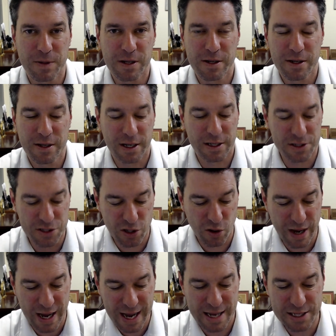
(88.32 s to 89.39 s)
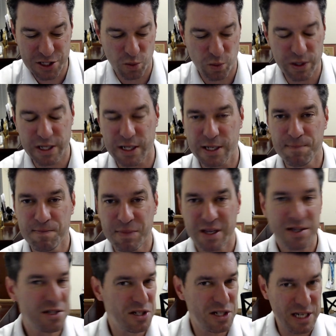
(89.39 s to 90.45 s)
And so as we
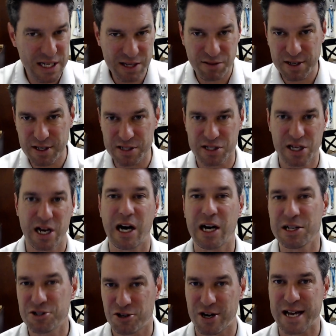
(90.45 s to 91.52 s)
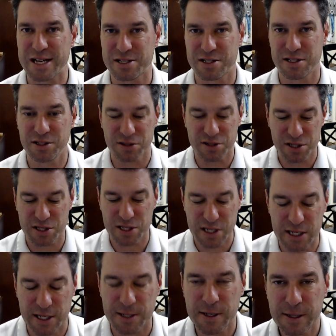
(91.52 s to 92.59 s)
see these contrasted, you'll
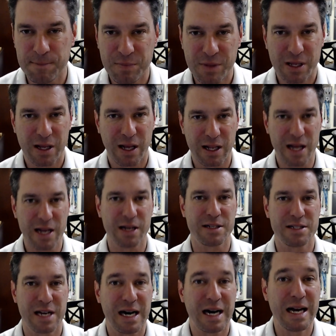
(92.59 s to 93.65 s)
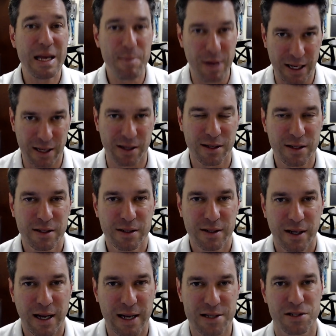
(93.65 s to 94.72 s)
see a lot of timing
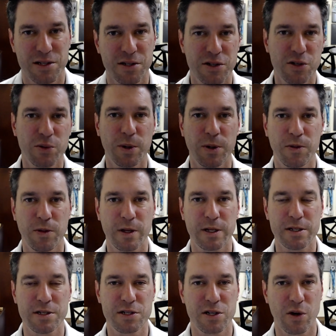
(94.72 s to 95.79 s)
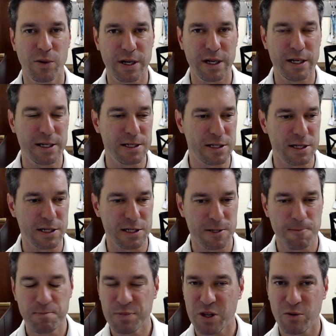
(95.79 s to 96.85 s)
has to do with it. And so it is this
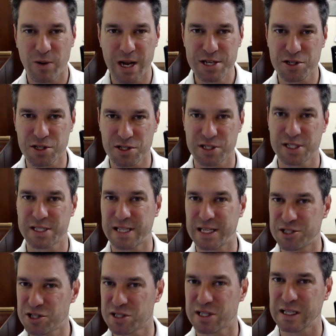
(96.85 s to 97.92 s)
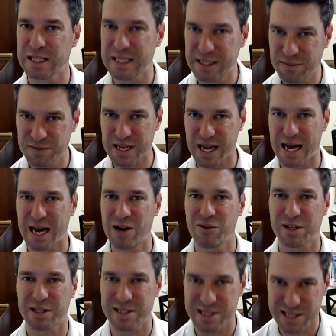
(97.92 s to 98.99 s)
righteousness that just lives out
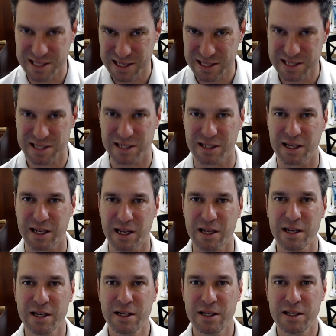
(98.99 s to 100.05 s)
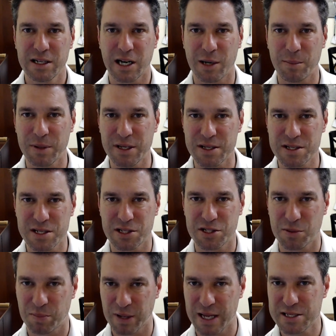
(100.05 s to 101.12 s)
consistently um, is such a
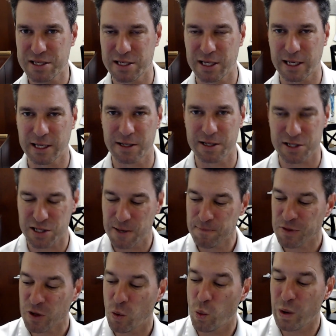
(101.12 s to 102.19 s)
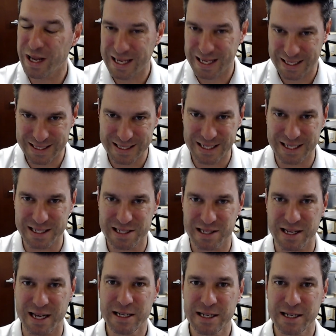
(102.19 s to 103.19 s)
blessing. And this wickedness that